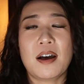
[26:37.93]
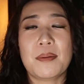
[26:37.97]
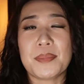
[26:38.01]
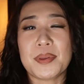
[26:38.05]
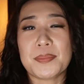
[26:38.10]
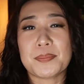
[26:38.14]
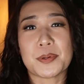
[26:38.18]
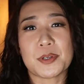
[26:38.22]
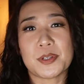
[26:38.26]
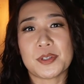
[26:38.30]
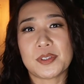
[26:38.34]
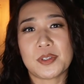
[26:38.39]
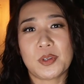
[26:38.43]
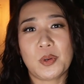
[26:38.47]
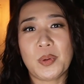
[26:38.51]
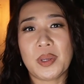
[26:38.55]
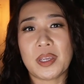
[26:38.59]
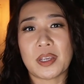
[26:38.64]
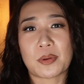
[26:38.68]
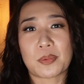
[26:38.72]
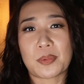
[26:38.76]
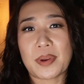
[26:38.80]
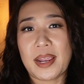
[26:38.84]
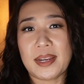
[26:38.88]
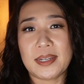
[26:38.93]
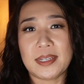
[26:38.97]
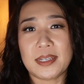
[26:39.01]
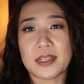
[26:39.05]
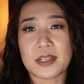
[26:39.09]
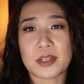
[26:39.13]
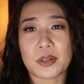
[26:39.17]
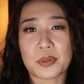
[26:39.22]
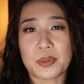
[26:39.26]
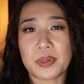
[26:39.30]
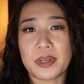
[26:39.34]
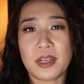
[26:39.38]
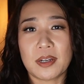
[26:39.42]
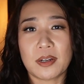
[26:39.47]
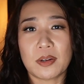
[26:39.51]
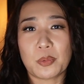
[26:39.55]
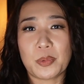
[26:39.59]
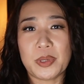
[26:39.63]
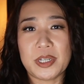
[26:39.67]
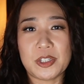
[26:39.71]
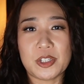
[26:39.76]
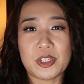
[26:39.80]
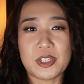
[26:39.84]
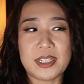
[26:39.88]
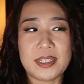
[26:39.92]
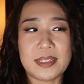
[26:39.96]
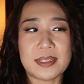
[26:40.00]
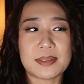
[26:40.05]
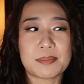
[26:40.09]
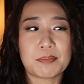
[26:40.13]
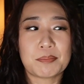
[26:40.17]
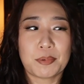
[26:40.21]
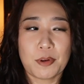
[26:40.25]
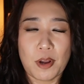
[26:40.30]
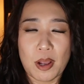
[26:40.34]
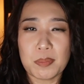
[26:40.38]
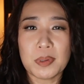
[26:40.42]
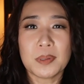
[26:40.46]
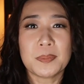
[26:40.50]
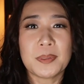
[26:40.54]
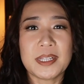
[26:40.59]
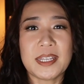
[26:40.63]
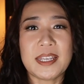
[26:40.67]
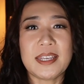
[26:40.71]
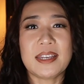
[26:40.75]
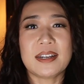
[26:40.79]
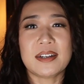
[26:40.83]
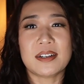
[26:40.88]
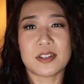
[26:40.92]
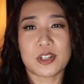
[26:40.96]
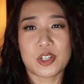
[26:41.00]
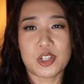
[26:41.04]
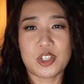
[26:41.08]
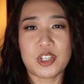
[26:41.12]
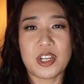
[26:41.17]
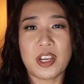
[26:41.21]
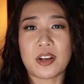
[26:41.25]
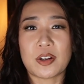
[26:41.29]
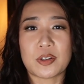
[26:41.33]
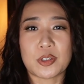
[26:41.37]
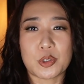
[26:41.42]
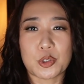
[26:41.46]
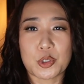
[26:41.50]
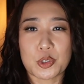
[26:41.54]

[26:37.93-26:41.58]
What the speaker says: in pursuing a writing career, which is probably a shared